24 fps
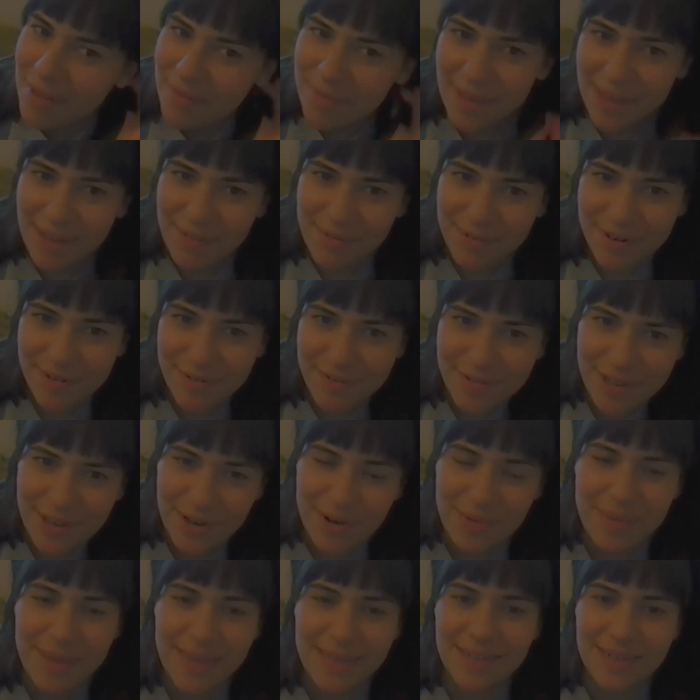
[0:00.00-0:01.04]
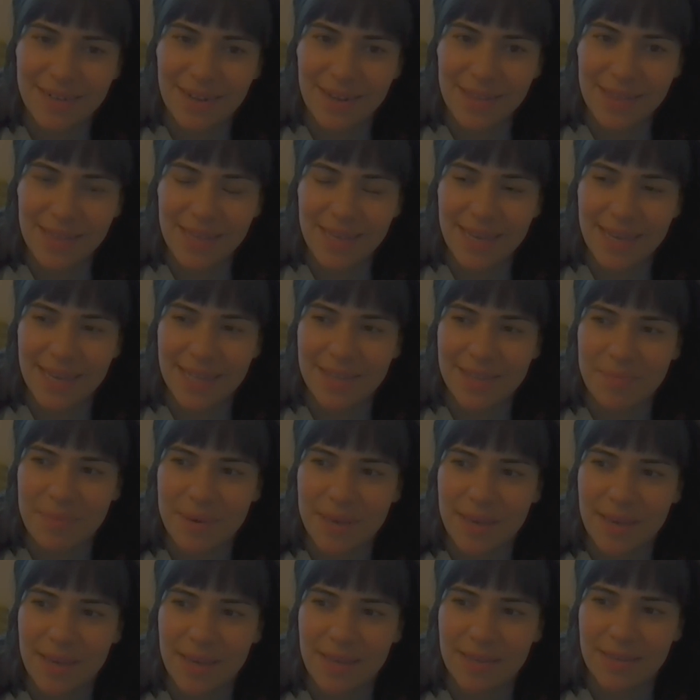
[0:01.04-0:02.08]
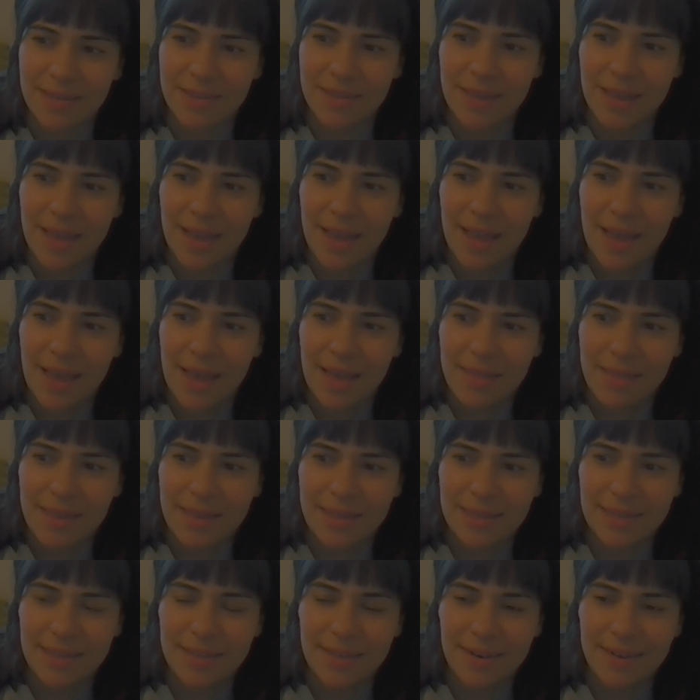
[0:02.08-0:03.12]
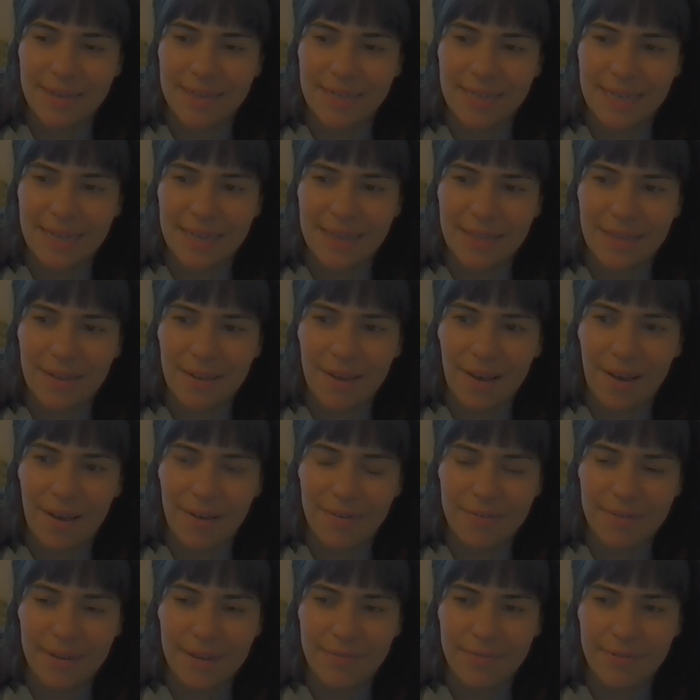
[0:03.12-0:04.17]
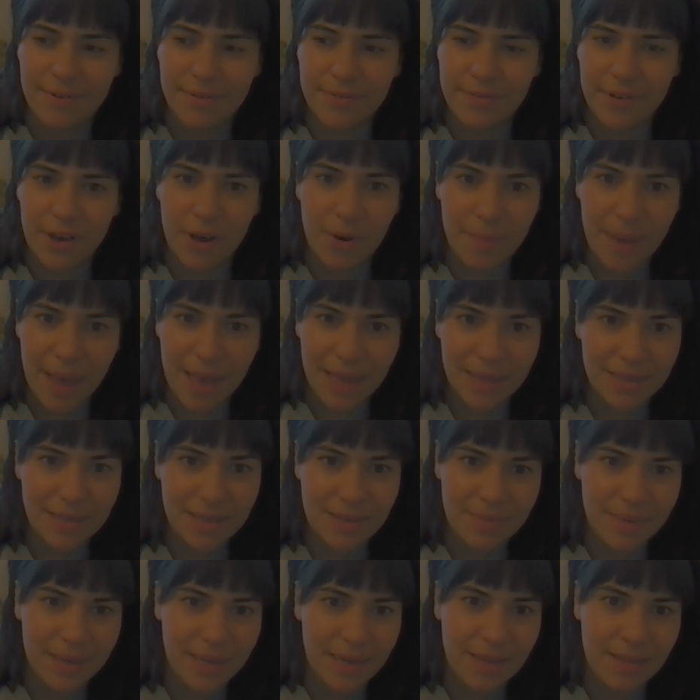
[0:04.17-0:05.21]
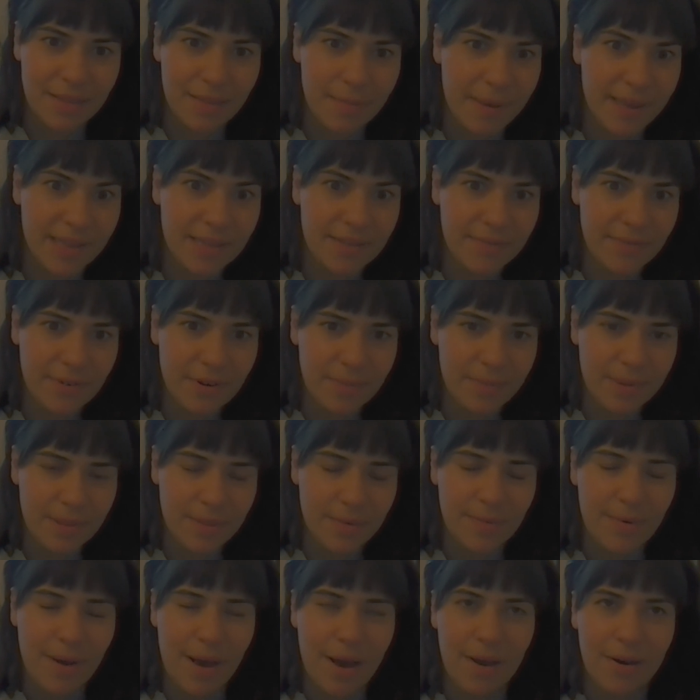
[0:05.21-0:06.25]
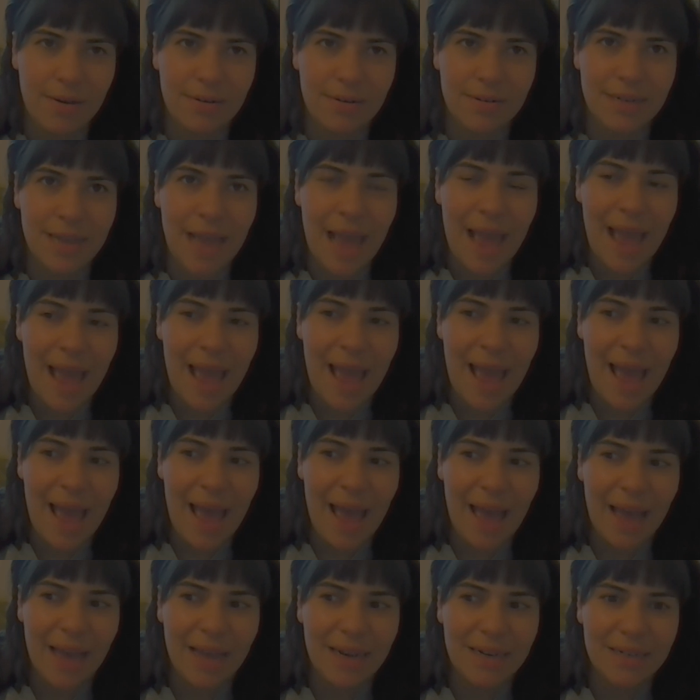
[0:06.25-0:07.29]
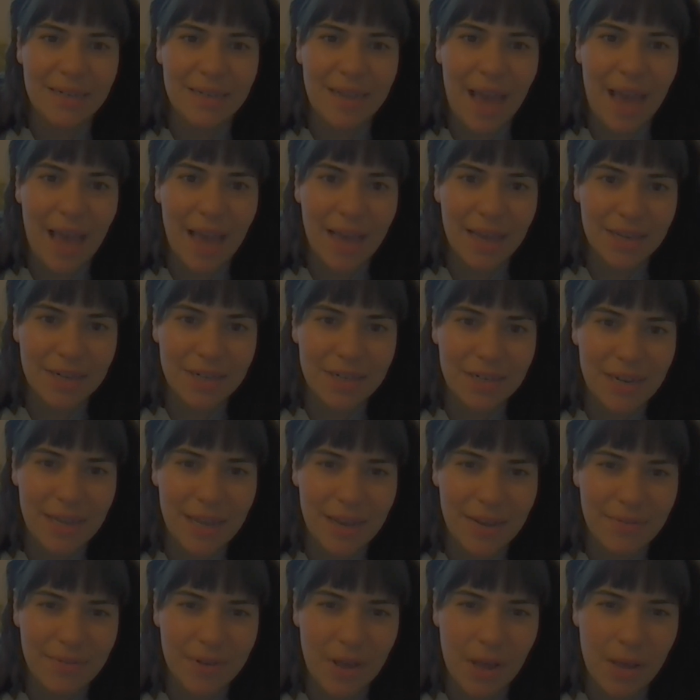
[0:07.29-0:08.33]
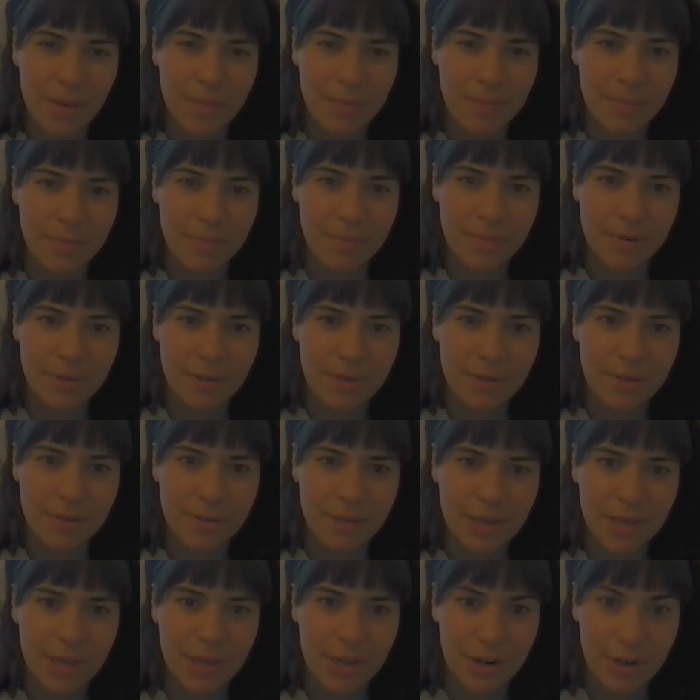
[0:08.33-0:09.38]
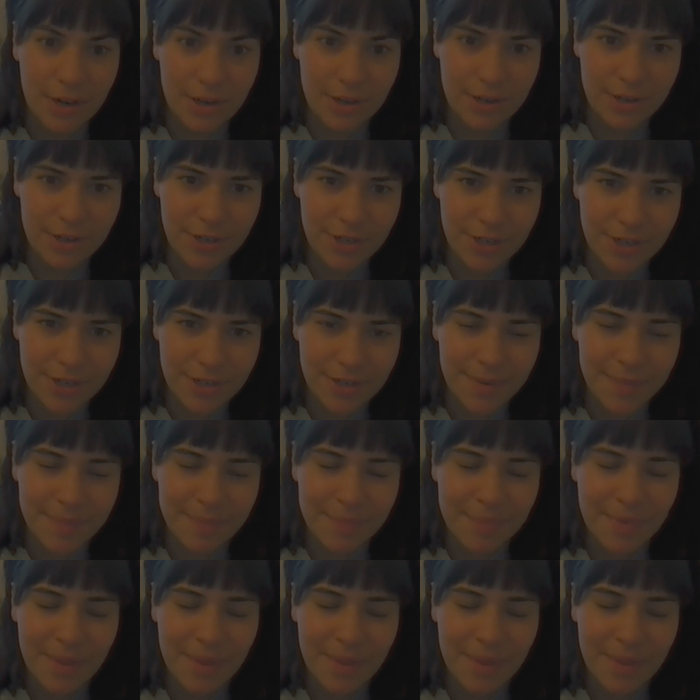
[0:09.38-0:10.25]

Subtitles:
my favourite film is, and I think it's because there's this idea that our favourite film has to be the best film in the world. And actually, I've come to the conclusion